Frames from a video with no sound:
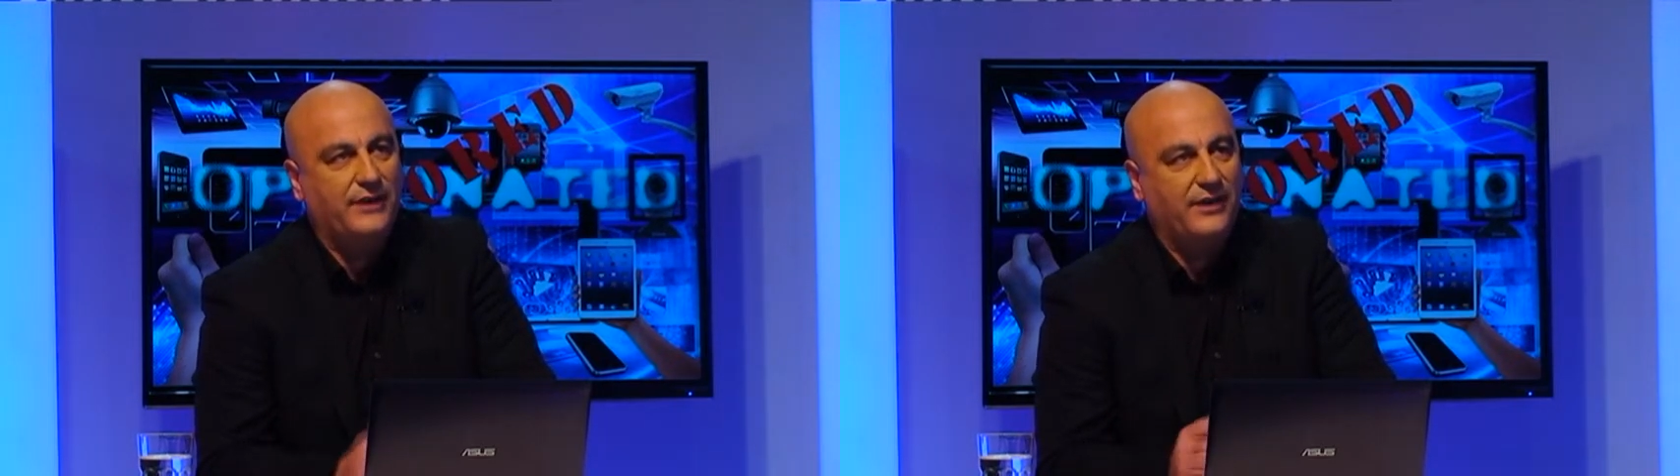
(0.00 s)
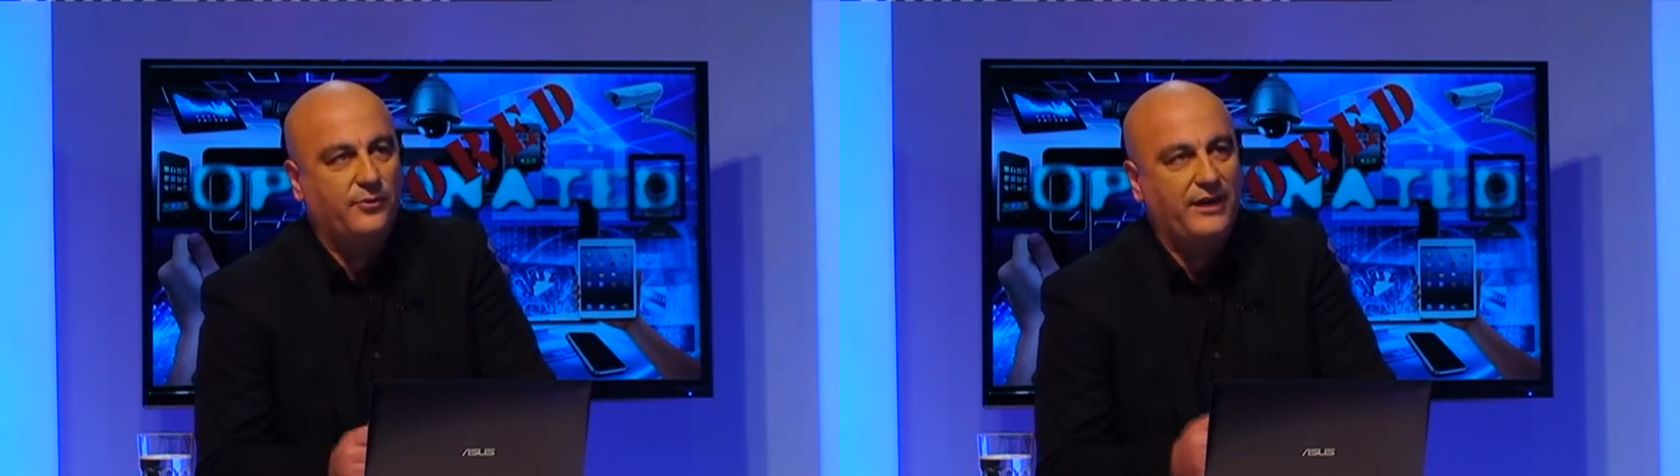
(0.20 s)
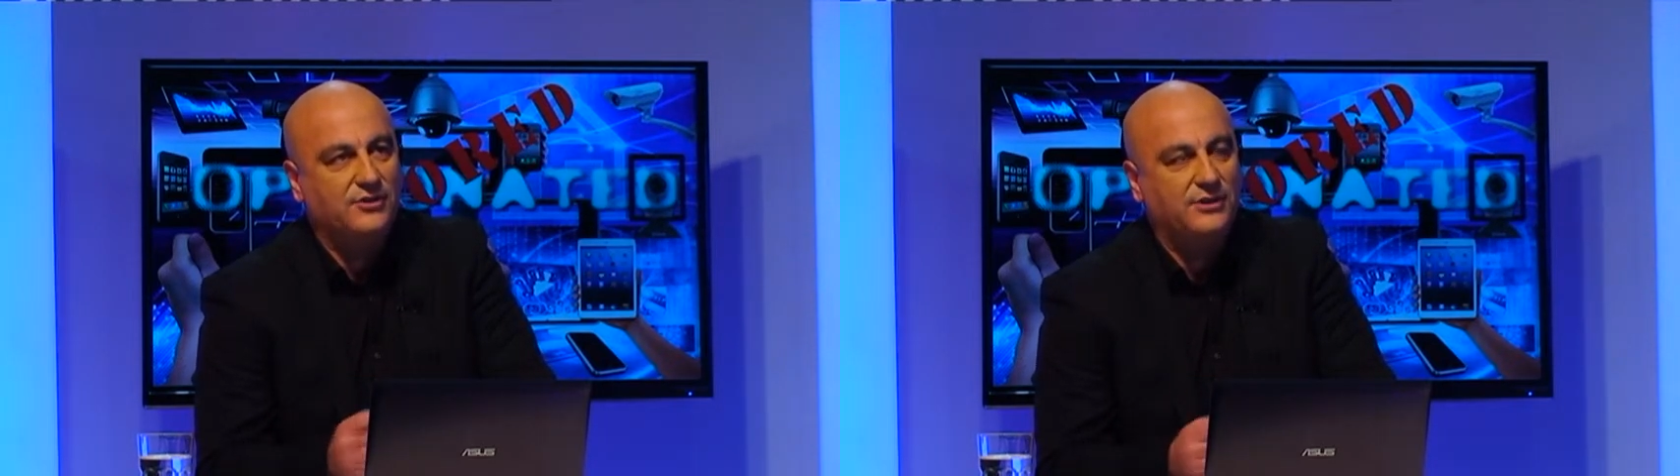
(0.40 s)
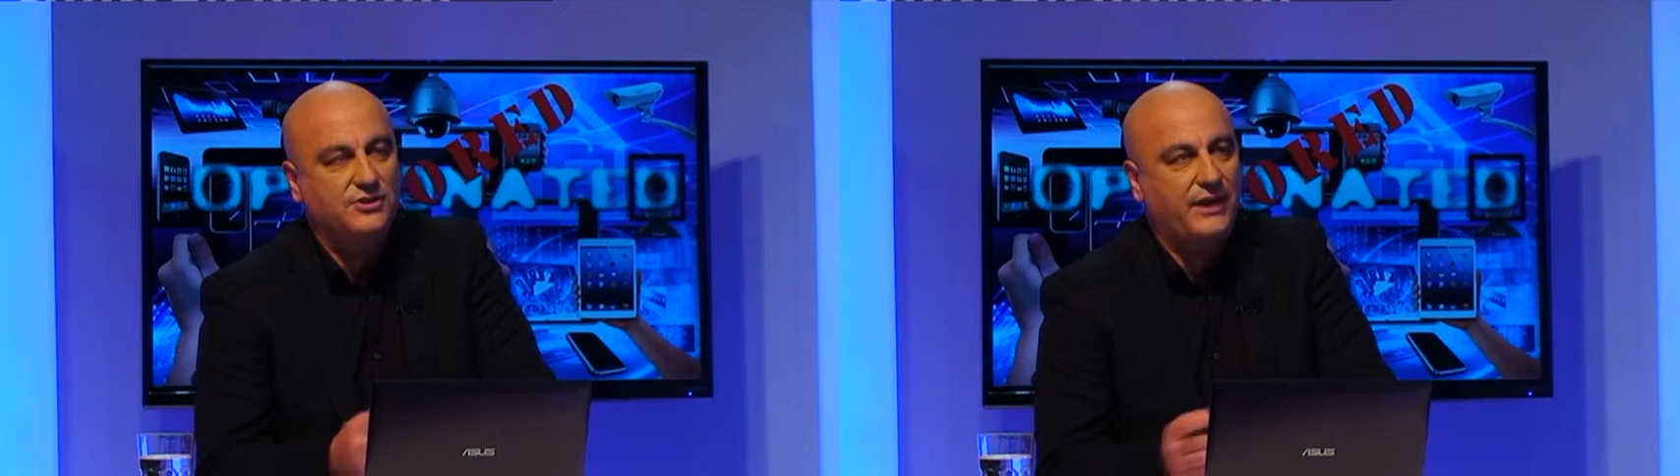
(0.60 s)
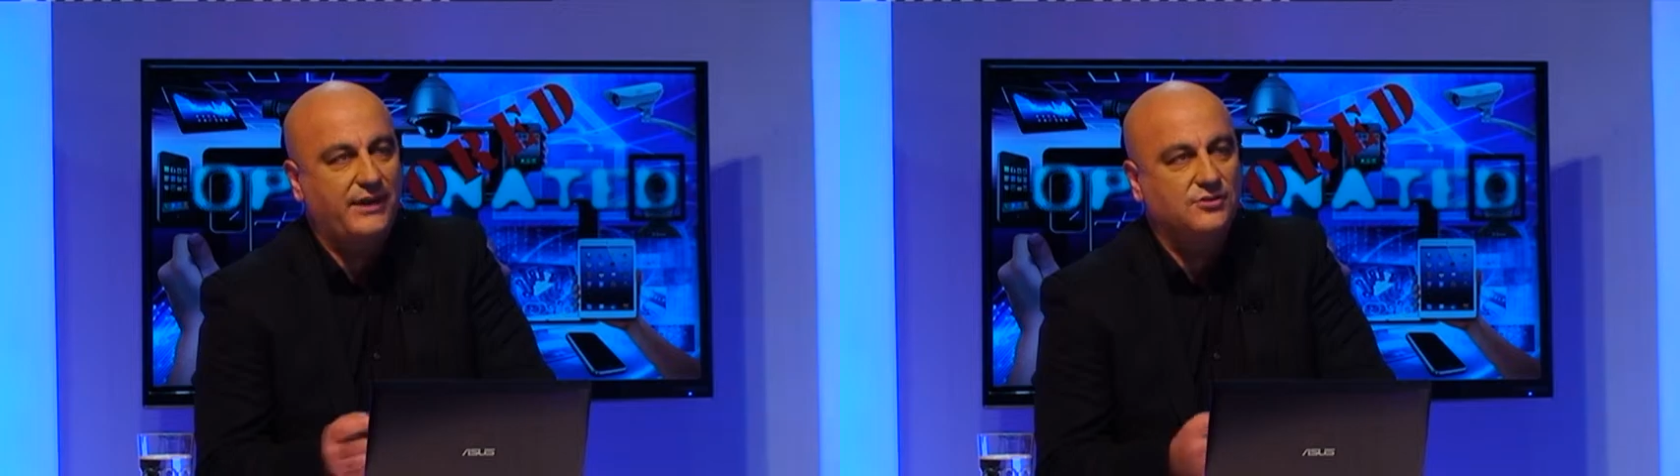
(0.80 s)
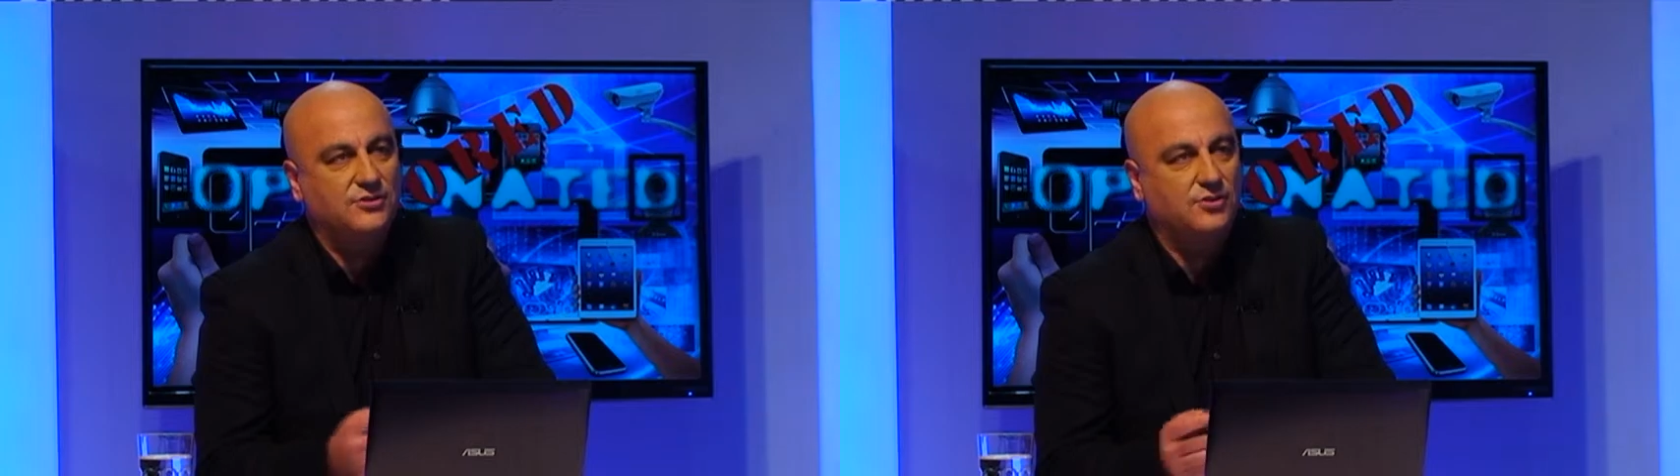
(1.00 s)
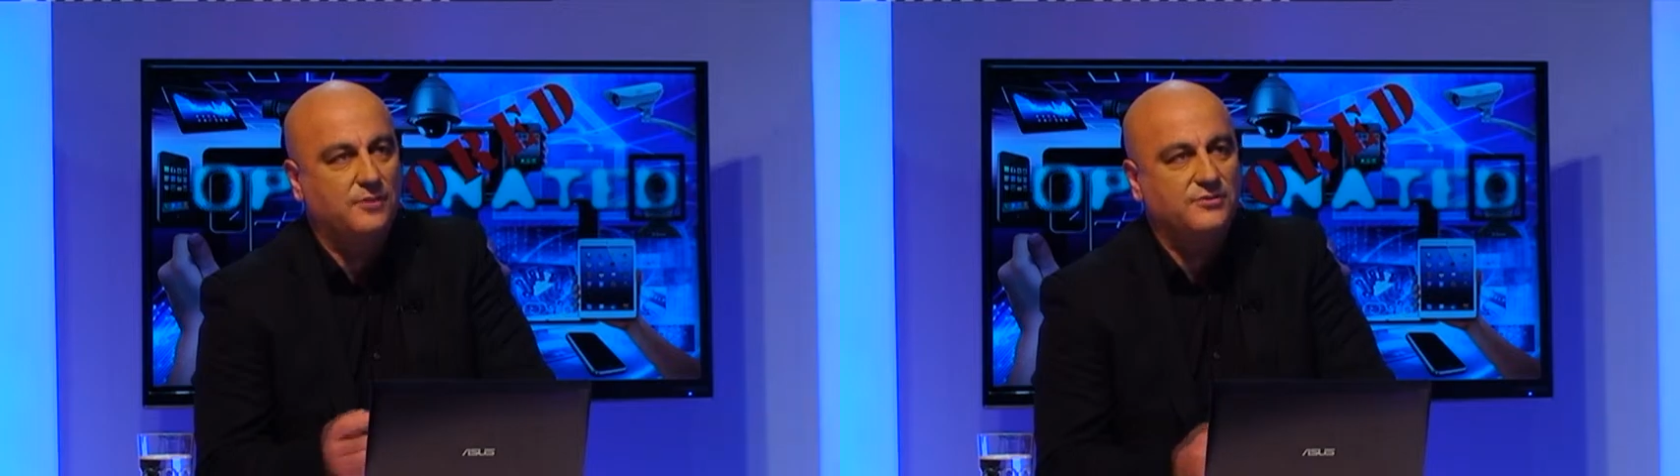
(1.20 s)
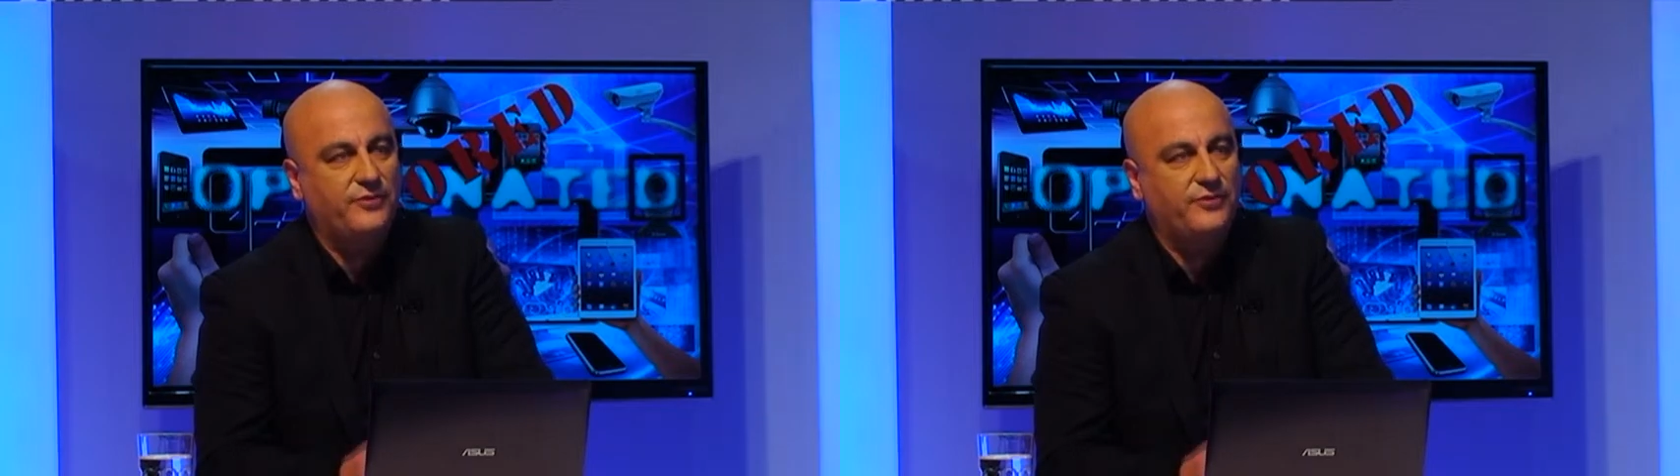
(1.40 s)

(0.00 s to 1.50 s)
How do we actually change the terms of